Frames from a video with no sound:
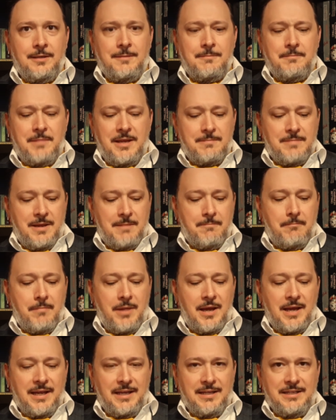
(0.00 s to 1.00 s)
made my
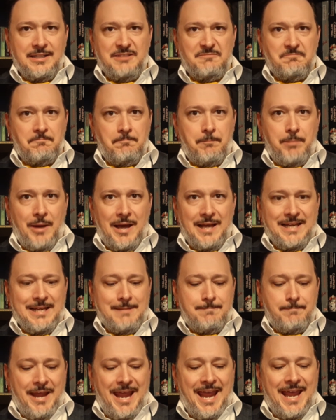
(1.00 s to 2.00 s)
mind and
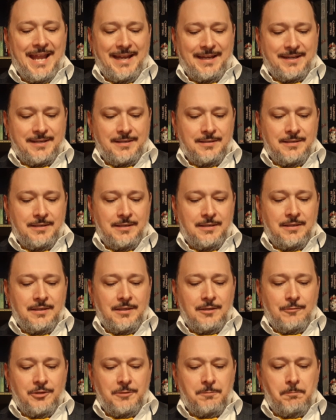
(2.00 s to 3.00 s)
body panic,
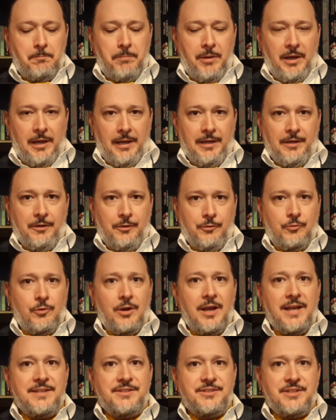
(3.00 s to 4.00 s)
with bile
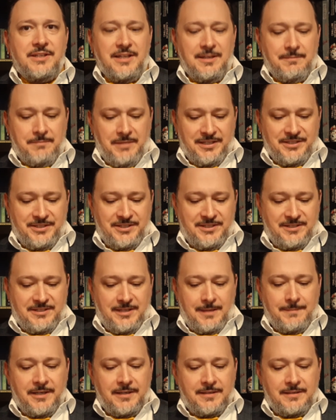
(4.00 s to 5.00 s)
rising in my
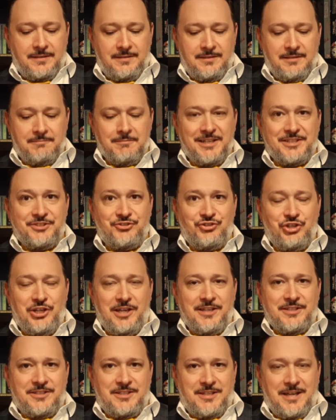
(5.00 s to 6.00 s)
stomach and my
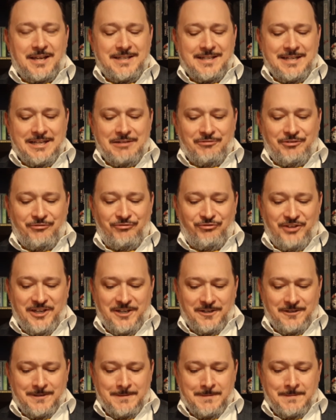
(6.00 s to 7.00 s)
chest tightening with
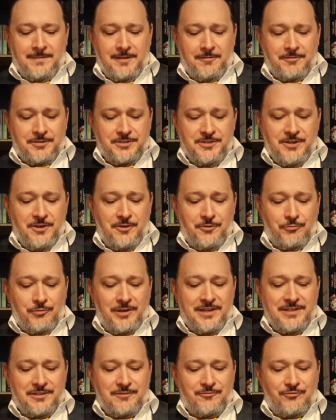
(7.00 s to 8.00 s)
fear. There was no
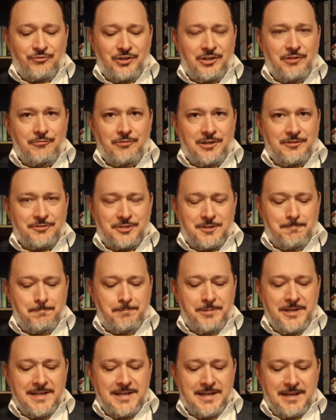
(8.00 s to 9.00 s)
reason for anyone else to
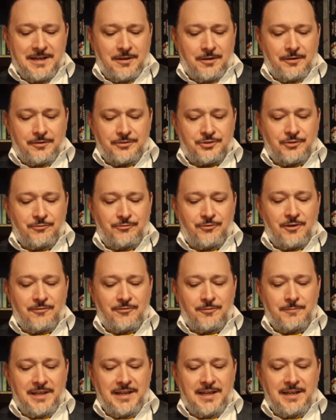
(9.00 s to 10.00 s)
be here, so far
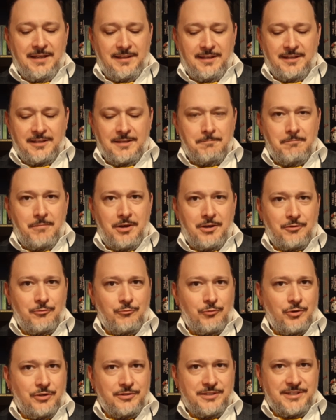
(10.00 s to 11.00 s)
from anything the modern
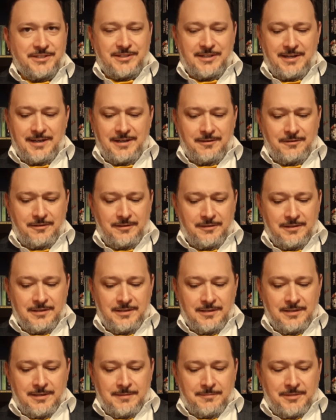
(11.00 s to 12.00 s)
world desired.
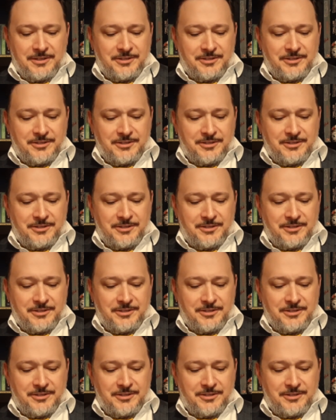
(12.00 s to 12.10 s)
My